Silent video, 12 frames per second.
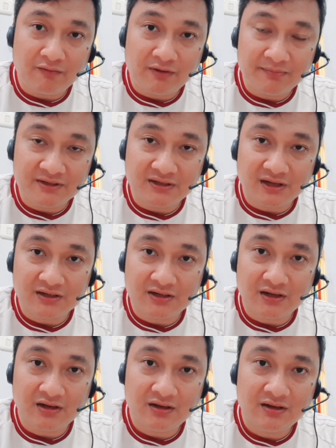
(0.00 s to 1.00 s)

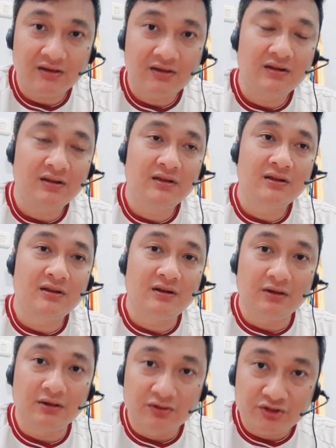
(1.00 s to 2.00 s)
Wan-Bissaka,
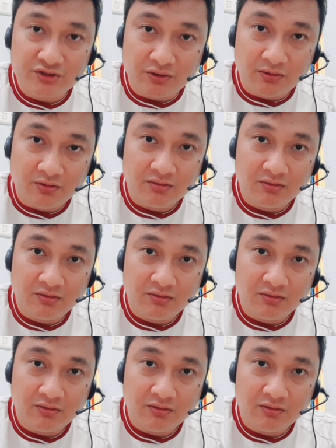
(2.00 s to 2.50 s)
Luke Shaw,